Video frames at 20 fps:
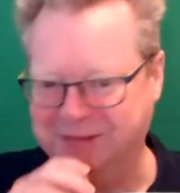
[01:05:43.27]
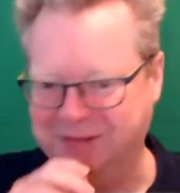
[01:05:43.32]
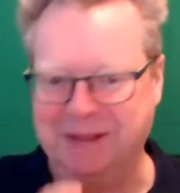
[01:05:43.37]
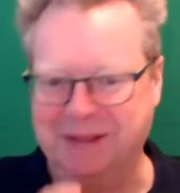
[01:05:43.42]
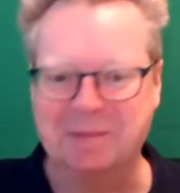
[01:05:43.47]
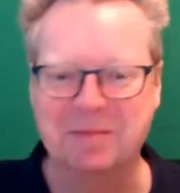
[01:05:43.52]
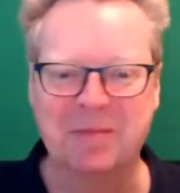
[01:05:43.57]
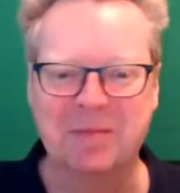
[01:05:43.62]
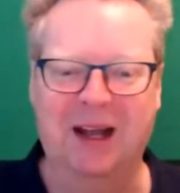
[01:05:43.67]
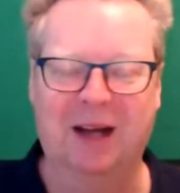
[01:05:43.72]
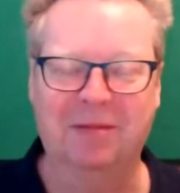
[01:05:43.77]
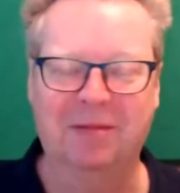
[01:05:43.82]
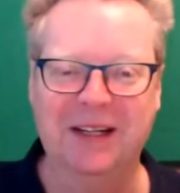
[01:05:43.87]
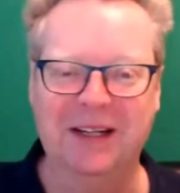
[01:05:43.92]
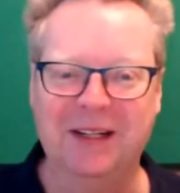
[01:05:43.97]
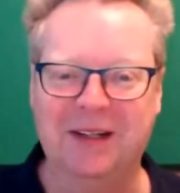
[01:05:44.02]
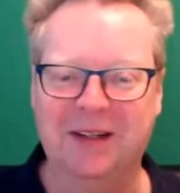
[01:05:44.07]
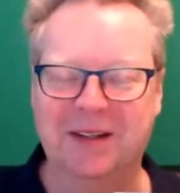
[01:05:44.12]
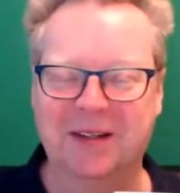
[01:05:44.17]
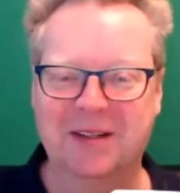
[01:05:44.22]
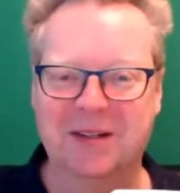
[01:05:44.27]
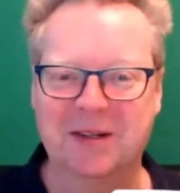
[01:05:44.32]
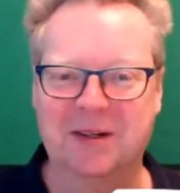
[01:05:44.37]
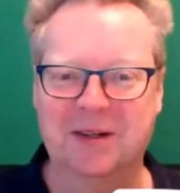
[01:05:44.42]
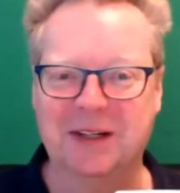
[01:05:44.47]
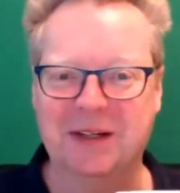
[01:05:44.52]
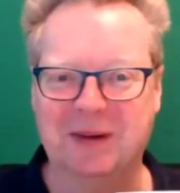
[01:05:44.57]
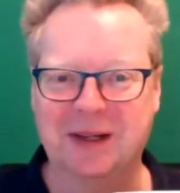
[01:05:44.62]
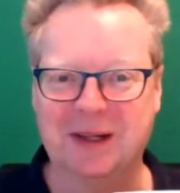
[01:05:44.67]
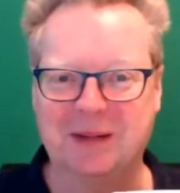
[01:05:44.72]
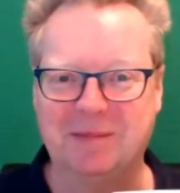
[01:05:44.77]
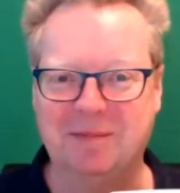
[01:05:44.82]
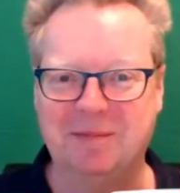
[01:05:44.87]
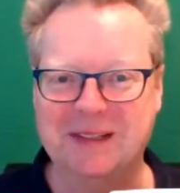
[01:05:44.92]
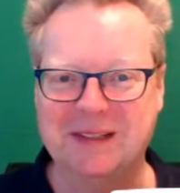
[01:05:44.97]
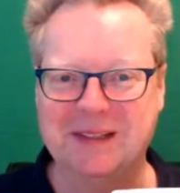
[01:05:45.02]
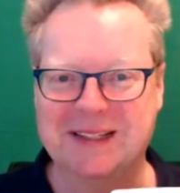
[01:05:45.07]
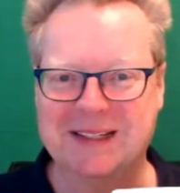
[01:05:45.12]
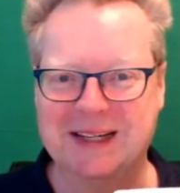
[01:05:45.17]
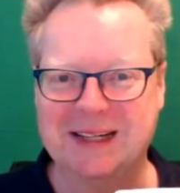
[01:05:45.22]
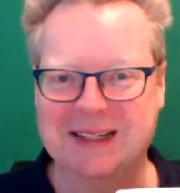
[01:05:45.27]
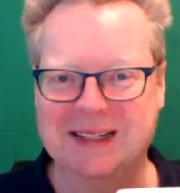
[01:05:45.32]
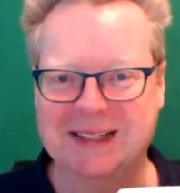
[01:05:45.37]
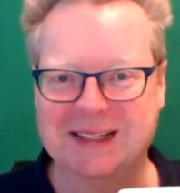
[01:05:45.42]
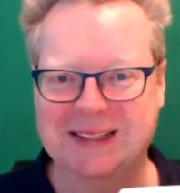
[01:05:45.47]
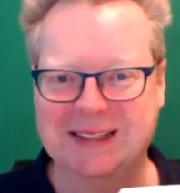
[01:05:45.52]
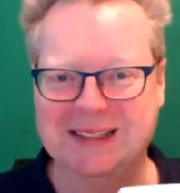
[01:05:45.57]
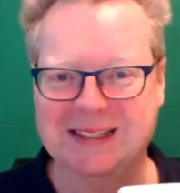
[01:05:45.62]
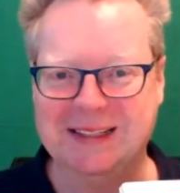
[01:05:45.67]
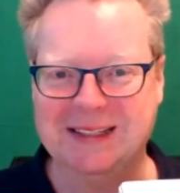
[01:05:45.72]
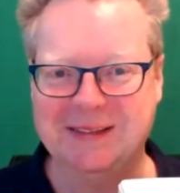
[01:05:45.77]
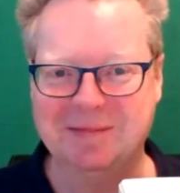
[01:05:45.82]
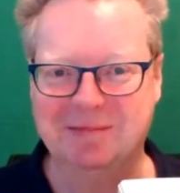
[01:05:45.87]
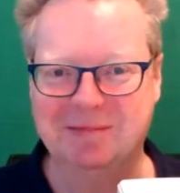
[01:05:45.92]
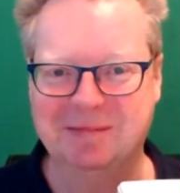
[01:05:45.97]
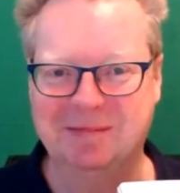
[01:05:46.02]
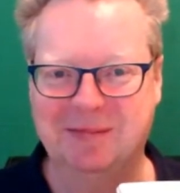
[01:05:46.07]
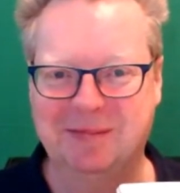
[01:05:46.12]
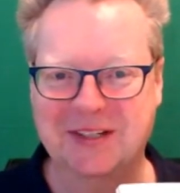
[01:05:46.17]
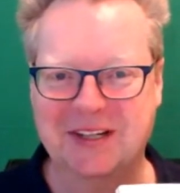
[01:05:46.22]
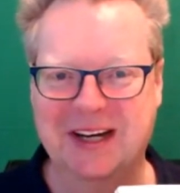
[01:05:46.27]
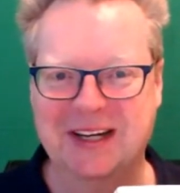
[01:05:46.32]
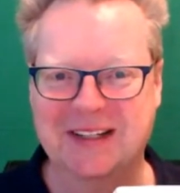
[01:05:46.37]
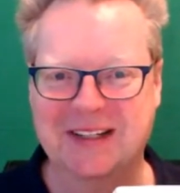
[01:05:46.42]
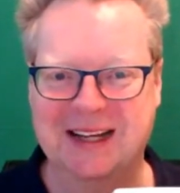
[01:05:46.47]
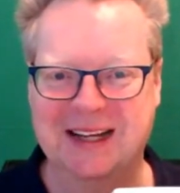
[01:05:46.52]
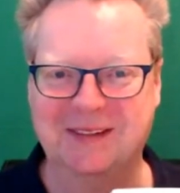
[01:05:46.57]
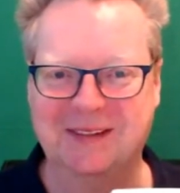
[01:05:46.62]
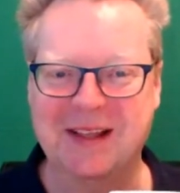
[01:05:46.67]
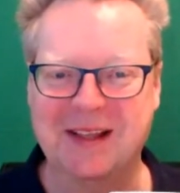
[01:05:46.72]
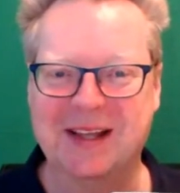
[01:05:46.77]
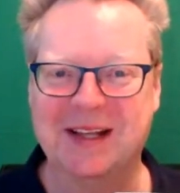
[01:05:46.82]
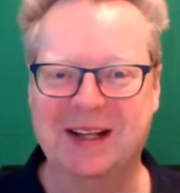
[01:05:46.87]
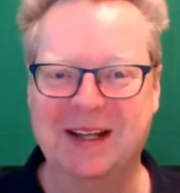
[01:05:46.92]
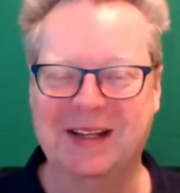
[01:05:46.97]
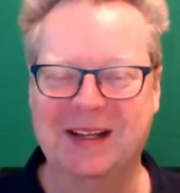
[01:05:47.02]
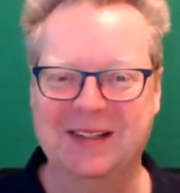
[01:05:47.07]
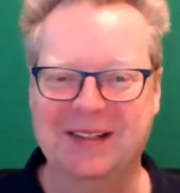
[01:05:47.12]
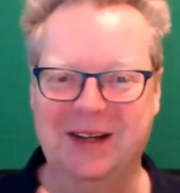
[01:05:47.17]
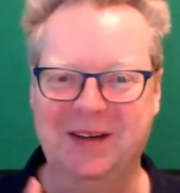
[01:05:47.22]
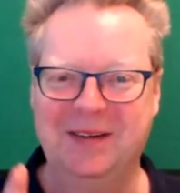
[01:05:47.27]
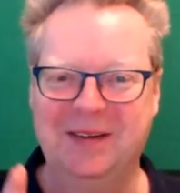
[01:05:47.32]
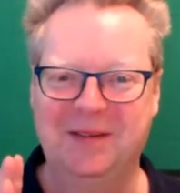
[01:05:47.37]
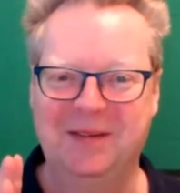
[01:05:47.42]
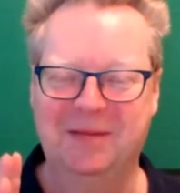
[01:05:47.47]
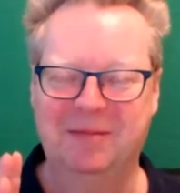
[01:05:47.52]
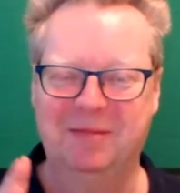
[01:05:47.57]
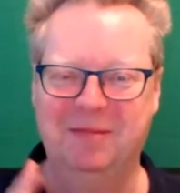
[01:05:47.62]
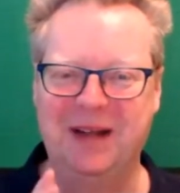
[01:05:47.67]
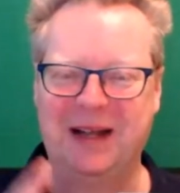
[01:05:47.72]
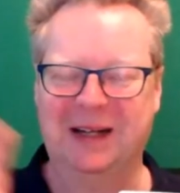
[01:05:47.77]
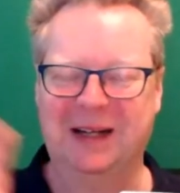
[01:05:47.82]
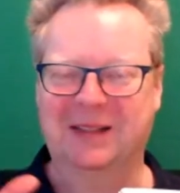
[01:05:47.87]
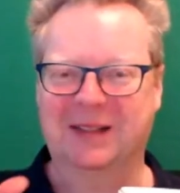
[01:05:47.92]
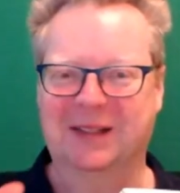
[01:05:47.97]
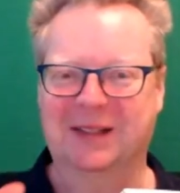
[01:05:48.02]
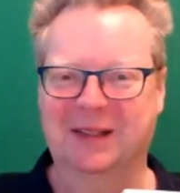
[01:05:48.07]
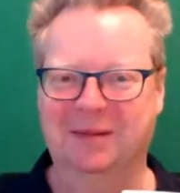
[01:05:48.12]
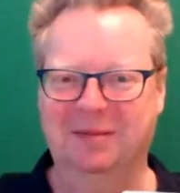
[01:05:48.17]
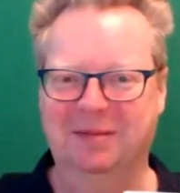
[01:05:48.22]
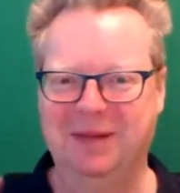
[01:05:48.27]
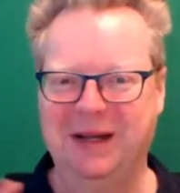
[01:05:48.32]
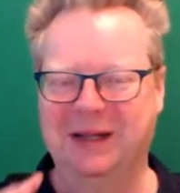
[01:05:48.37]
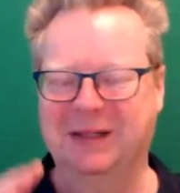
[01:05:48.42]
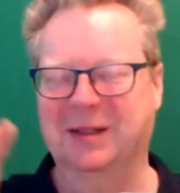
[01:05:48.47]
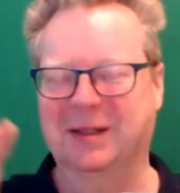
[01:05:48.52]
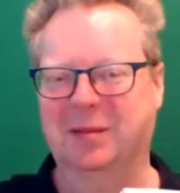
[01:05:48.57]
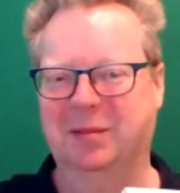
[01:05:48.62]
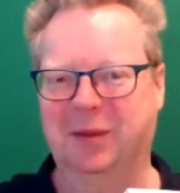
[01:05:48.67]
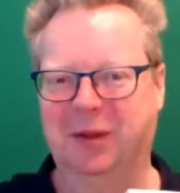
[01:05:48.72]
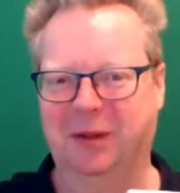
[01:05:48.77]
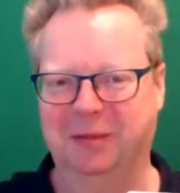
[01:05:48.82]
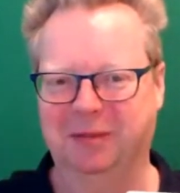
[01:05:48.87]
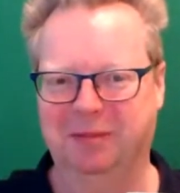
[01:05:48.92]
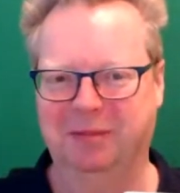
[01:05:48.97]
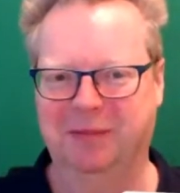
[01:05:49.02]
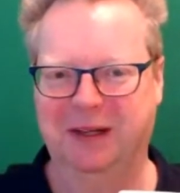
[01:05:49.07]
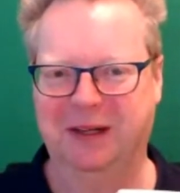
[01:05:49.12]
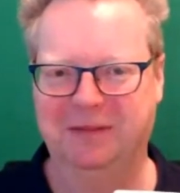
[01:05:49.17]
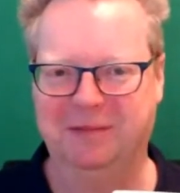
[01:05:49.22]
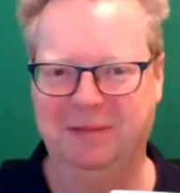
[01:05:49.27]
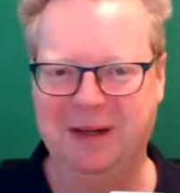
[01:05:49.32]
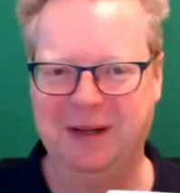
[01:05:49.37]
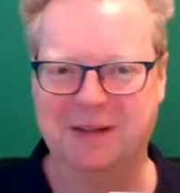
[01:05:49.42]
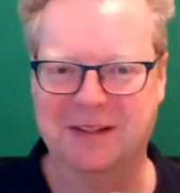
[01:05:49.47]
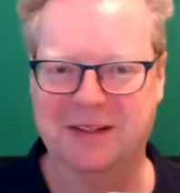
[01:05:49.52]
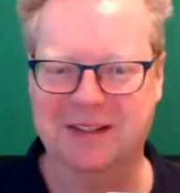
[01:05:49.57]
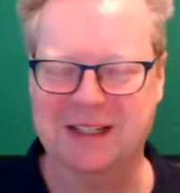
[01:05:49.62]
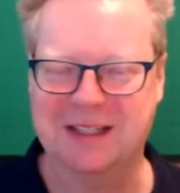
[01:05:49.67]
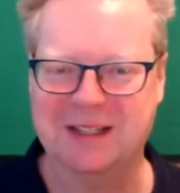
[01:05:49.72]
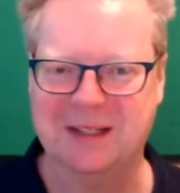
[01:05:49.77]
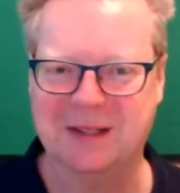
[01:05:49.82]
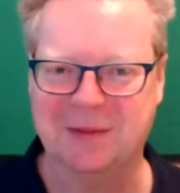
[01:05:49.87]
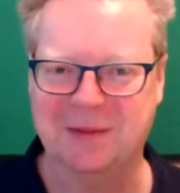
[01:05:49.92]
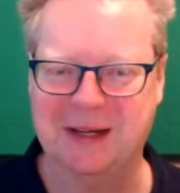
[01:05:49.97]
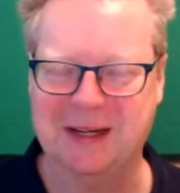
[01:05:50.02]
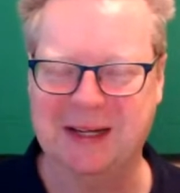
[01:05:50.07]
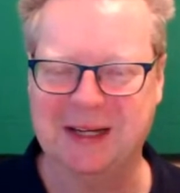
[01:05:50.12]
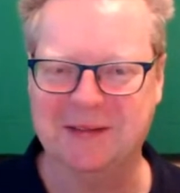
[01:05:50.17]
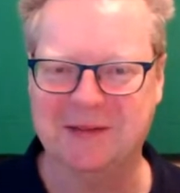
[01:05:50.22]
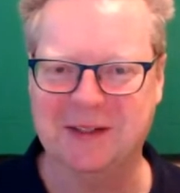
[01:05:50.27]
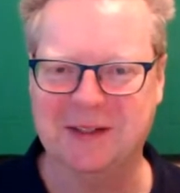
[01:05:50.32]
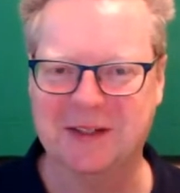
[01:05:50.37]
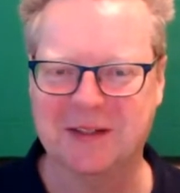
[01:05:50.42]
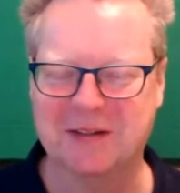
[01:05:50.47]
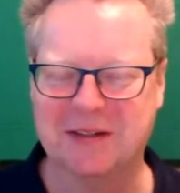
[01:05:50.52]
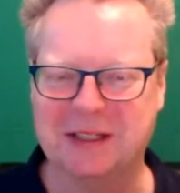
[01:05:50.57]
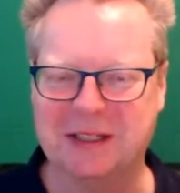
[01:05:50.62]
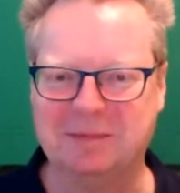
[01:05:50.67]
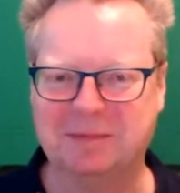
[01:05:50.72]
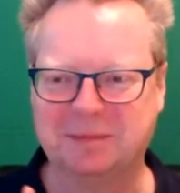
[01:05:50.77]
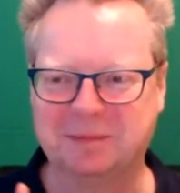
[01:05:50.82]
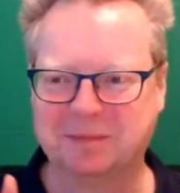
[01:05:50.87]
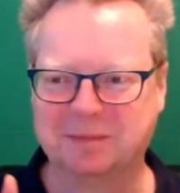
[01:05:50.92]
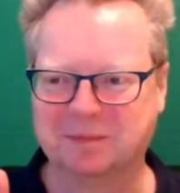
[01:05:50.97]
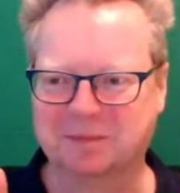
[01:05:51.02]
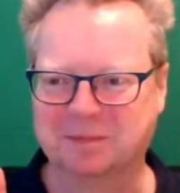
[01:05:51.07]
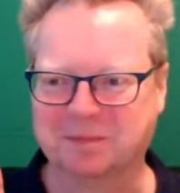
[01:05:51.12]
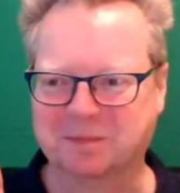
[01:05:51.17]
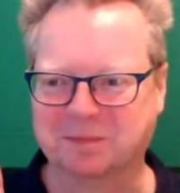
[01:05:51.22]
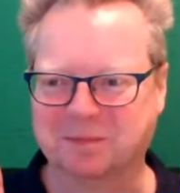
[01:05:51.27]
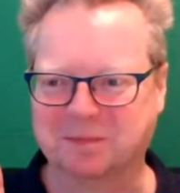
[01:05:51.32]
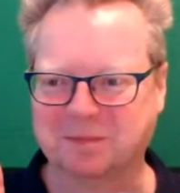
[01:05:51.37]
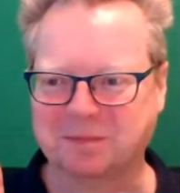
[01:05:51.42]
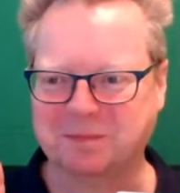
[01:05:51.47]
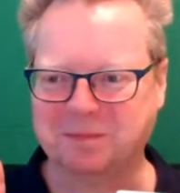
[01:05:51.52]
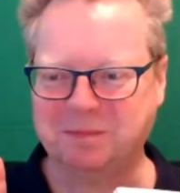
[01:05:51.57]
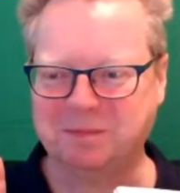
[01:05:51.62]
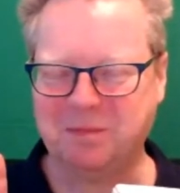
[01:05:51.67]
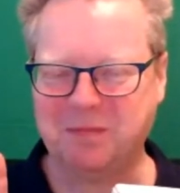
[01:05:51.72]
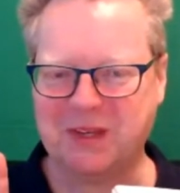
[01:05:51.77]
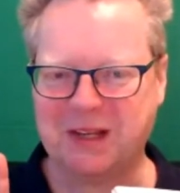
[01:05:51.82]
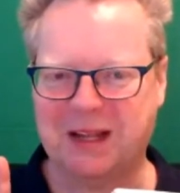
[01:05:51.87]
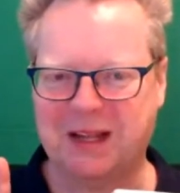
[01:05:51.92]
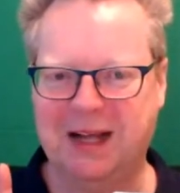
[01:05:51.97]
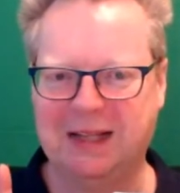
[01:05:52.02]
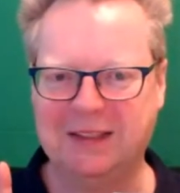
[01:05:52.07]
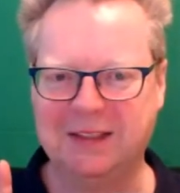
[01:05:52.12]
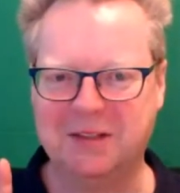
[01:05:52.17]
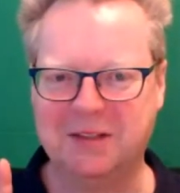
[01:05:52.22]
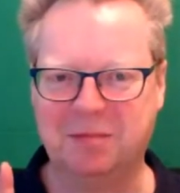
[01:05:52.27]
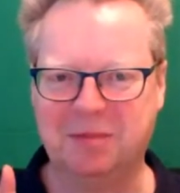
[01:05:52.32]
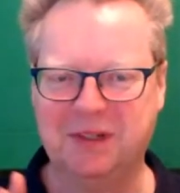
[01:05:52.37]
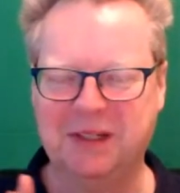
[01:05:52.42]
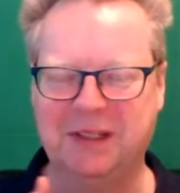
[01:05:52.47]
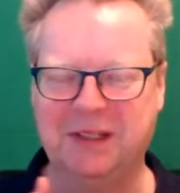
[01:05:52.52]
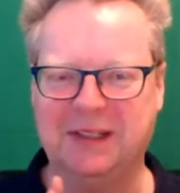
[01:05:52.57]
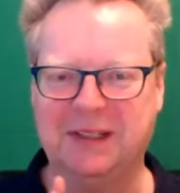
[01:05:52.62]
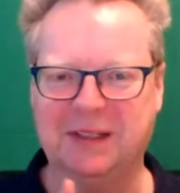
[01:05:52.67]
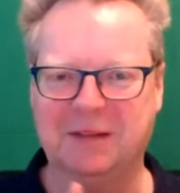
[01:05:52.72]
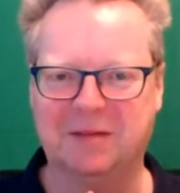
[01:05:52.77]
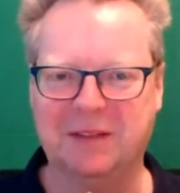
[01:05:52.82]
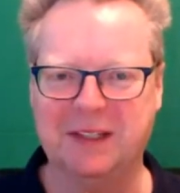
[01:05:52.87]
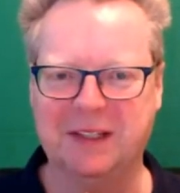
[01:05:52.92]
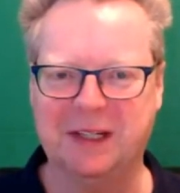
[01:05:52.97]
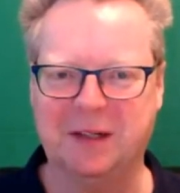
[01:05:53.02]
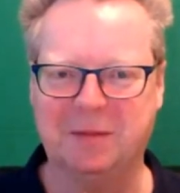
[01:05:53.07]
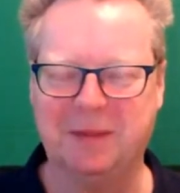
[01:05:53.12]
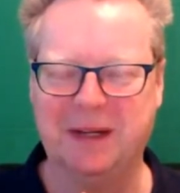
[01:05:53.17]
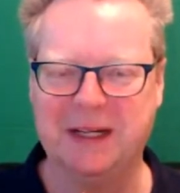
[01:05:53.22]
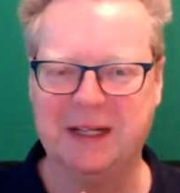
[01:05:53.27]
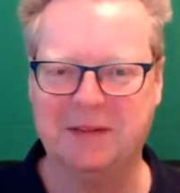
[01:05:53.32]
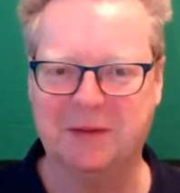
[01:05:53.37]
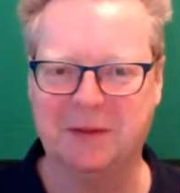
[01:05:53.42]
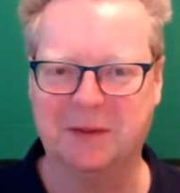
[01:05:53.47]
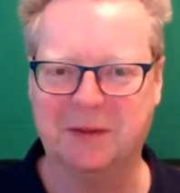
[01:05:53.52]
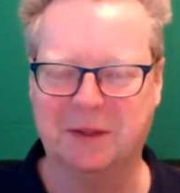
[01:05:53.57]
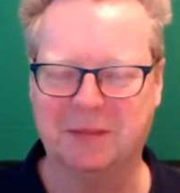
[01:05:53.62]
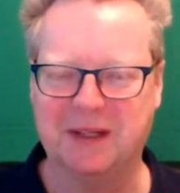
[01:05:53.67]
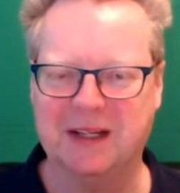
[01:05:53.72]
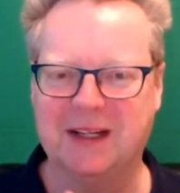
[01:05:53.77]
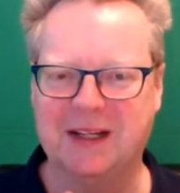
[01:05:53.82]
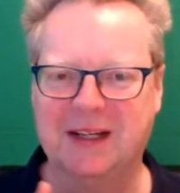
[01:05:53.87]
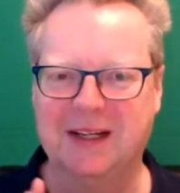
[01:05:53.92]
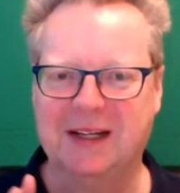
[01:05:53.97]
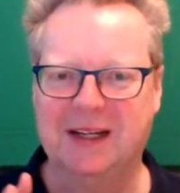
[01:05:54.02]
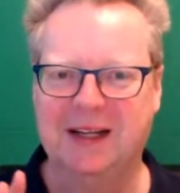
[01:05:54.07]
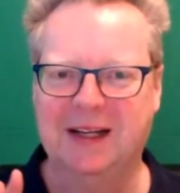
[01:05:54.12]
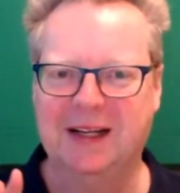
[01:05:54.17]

excuse me, I'm telling you the story while I'm busy taking the projector out. So back to the back to the plot. My parents' 60th wedding anniversary I had this brilliant little video made for them,